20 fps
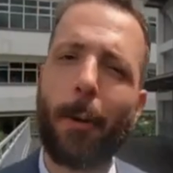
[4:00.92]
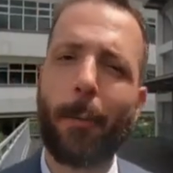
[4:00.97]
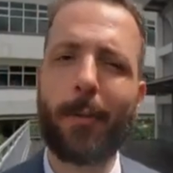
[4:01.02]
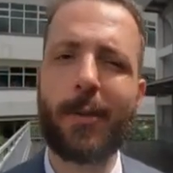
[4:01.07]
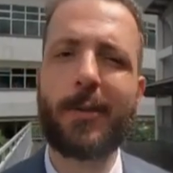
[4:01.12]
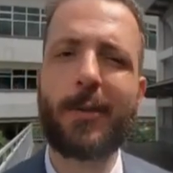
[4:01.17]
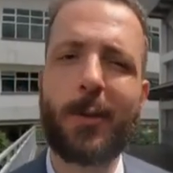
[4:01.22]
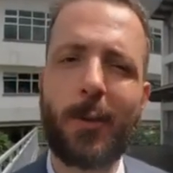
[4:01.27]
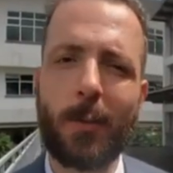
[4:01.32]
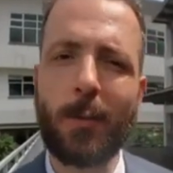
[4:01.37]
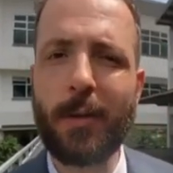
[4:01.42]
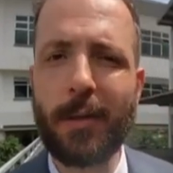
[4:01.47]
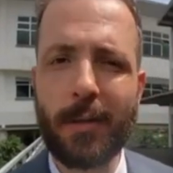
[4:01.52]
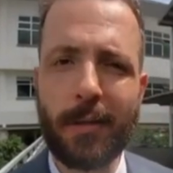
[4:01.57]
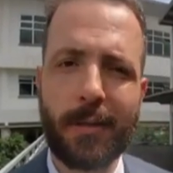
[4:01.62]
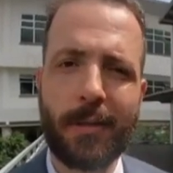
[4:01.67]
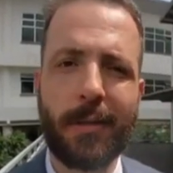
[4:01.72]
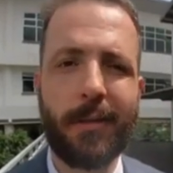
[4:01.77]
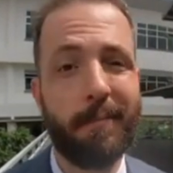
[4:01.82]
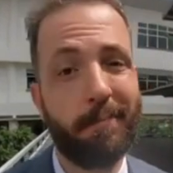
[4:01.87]
our
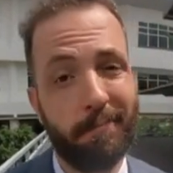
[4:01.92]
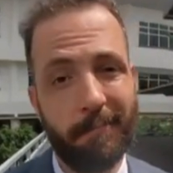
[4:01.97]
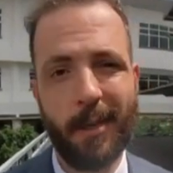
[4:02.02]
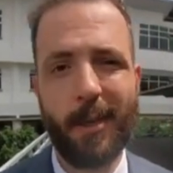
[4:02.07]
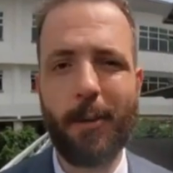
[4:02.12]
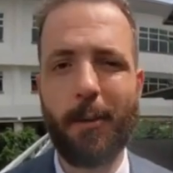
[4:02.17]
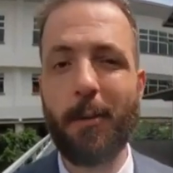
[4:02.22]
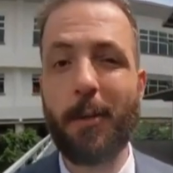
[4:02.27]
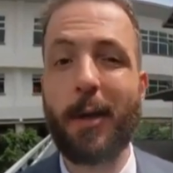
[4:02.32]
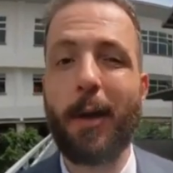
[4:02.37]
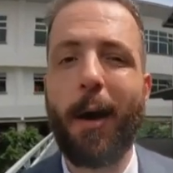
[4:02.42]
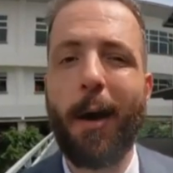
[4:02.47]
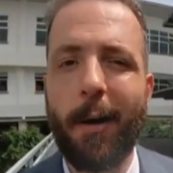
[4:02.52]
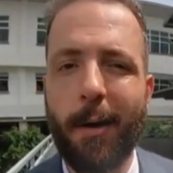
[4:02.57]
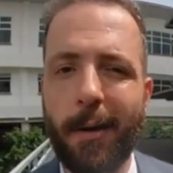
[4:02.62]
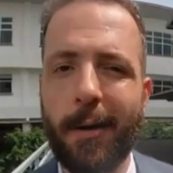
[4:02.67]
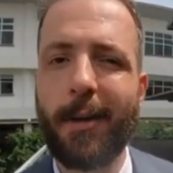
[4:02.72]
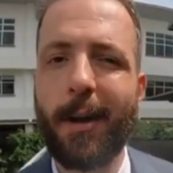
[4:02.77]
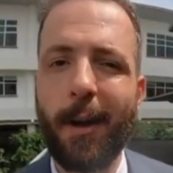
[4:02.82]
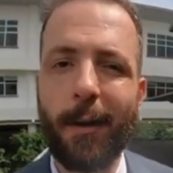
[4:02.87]
students, you know, the
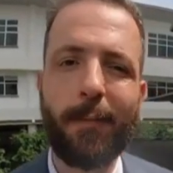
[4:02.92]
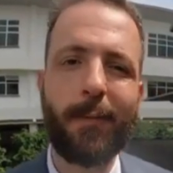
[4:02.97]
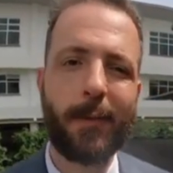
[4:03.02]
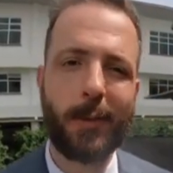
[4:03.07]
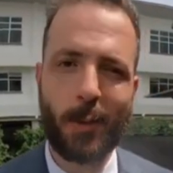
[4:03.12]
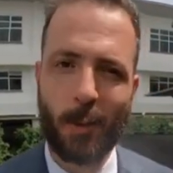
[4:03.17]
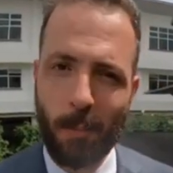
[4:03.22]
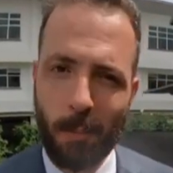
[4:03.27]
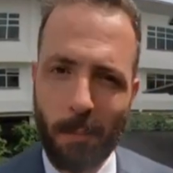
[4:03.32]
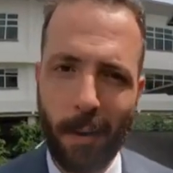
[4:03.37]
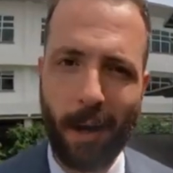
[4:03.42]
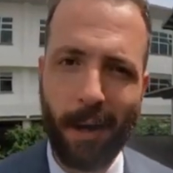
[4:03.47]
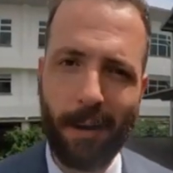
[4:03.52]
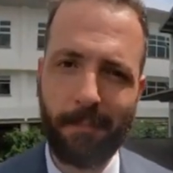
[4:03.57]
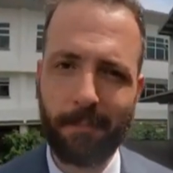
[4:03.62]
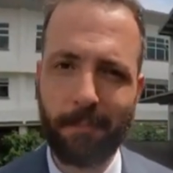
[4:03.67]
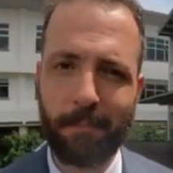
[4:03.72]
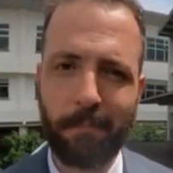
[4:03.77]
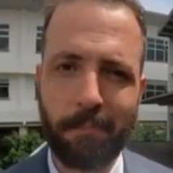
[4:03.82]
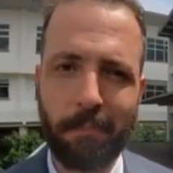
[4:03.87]
art of Zumba.
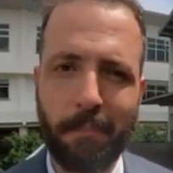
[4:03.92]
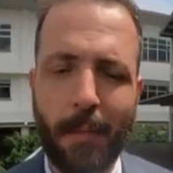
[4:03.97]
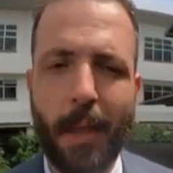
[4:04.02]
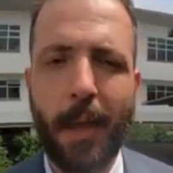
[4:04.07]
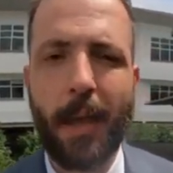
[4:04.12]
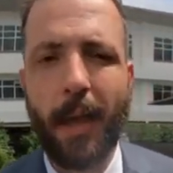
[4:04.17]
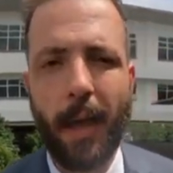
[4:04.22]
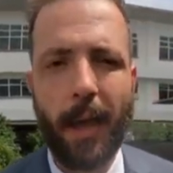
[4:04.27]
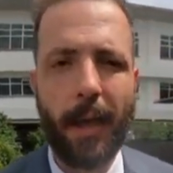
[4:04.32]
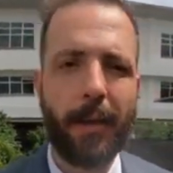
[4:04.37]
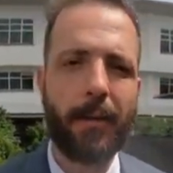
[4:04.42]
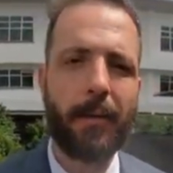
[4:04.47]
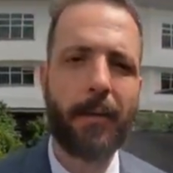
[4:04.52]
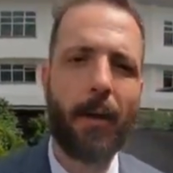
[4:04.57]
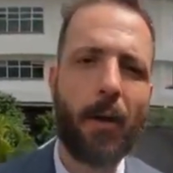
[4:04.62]
And